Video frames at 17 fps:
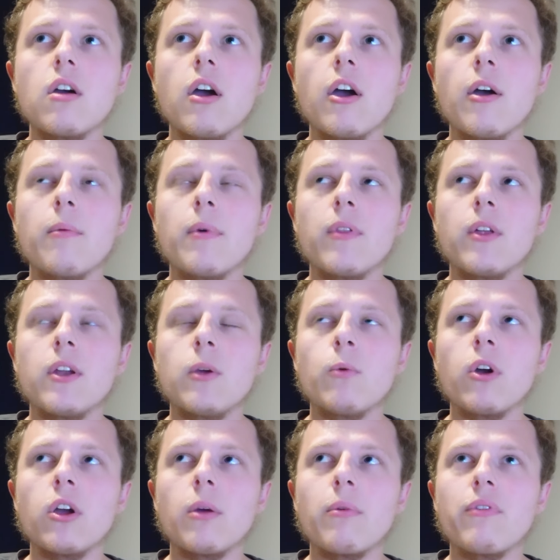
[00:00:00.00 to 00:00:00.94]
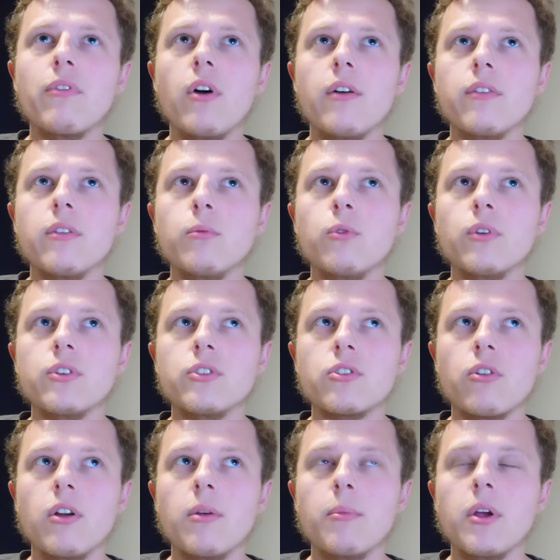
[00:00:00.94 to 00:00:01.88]
And then he woke up at 5 in the morning
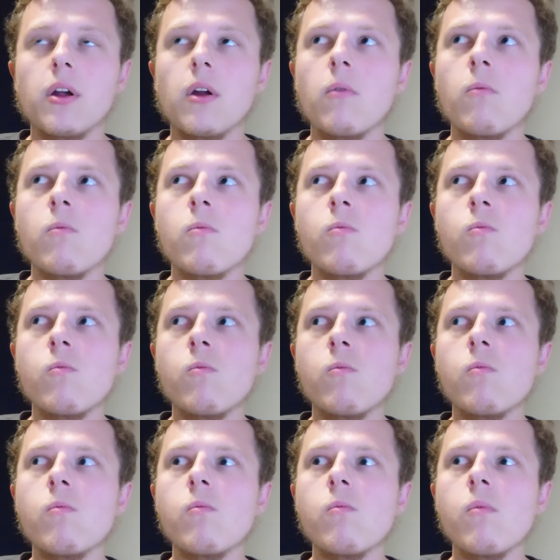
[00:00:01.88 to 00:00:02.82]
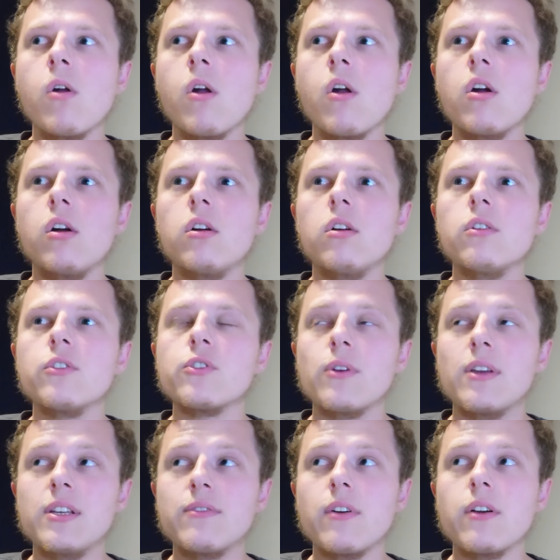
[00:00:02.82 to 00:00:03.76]
screaming.
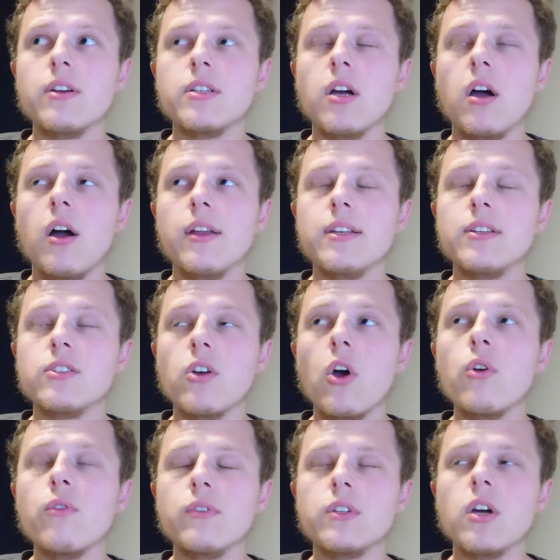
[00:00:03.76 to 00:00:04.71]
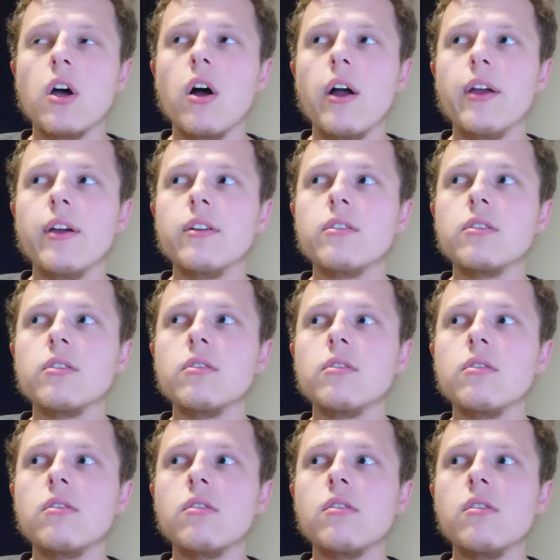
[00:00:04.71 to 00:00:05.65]
So he's very tired. He's overtired.
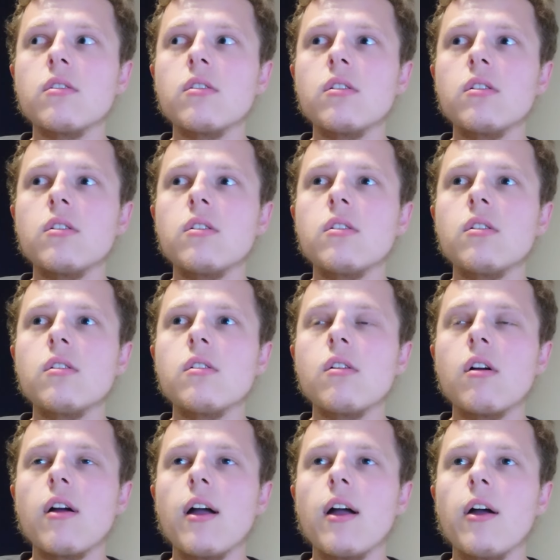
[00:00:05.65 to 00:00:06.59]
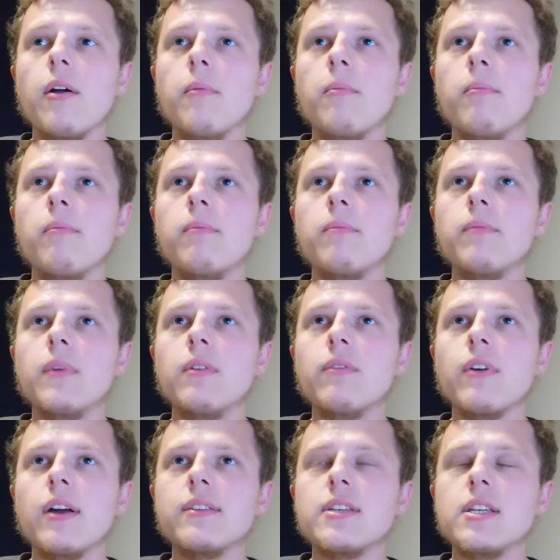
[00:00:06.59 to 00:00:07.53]

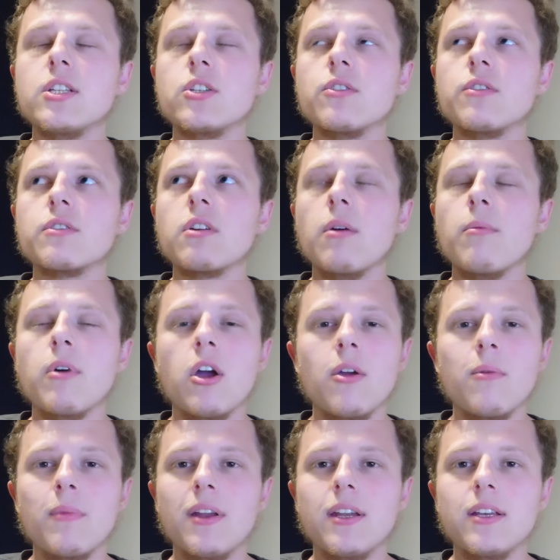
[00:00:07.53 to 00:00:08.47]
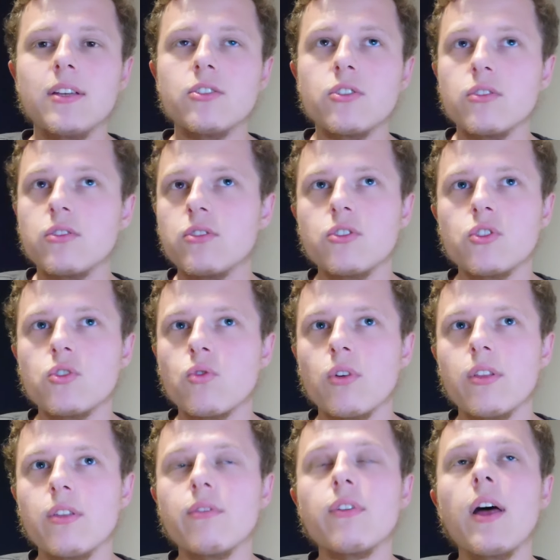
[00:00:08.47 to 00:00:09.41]
In fact, he's just come home and he's just
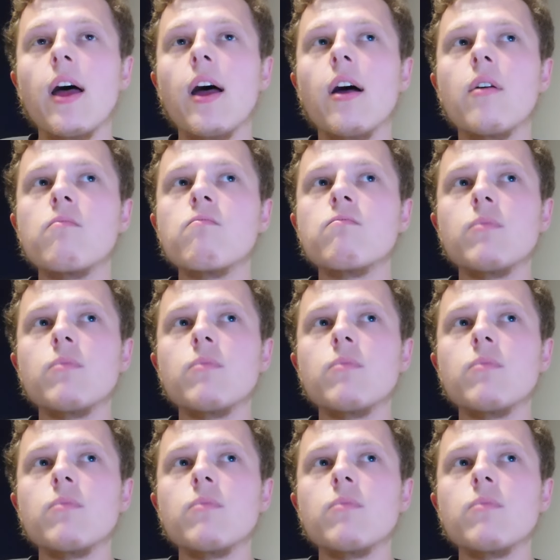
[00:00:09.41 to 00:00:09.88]
destroyed the flat.